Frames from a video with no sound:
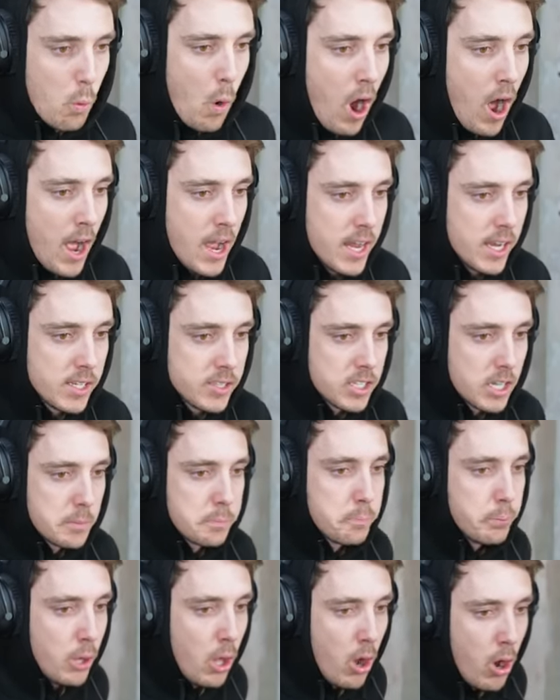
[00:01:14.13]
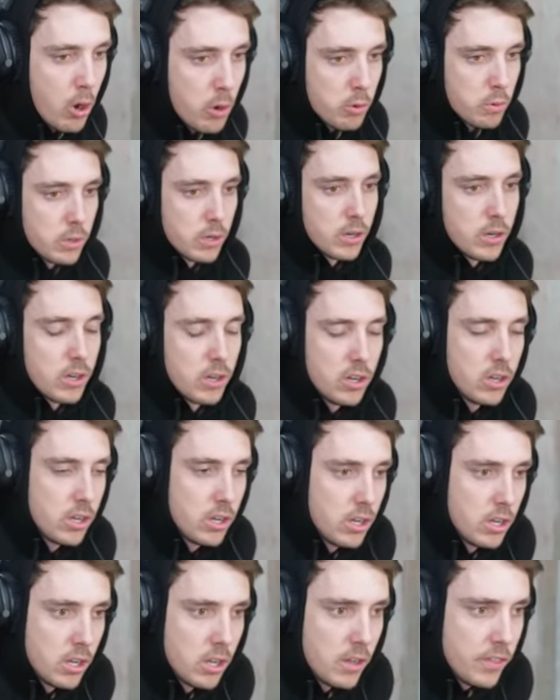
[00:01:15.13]
Why is it blue?
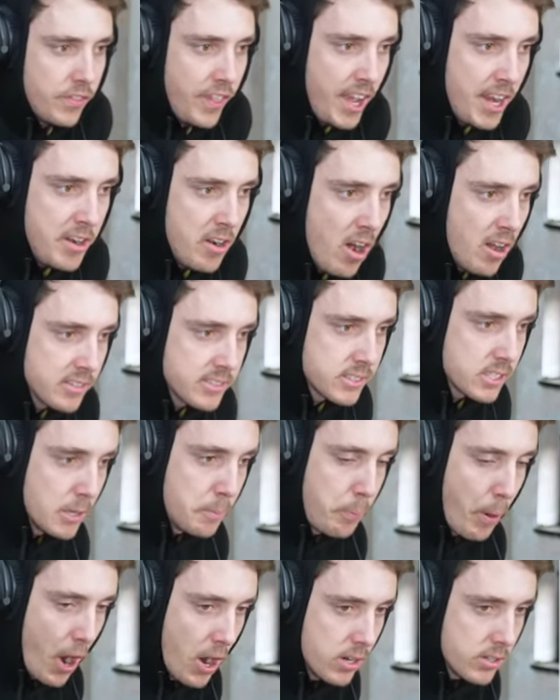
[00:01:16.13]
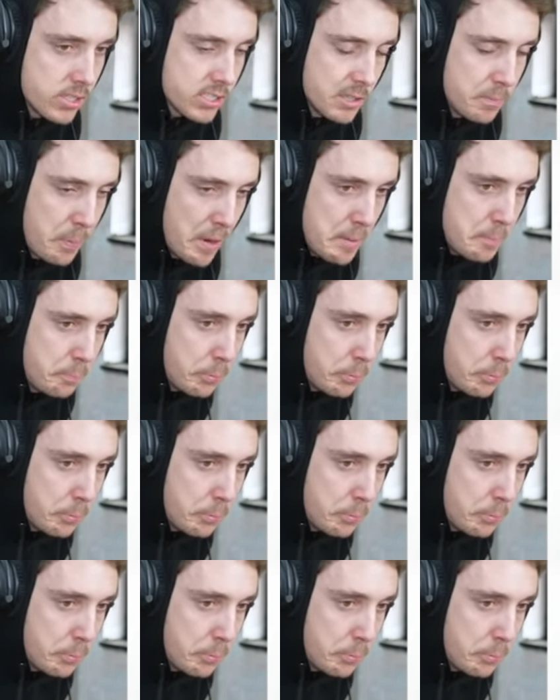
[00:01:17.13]
They're not supposed to be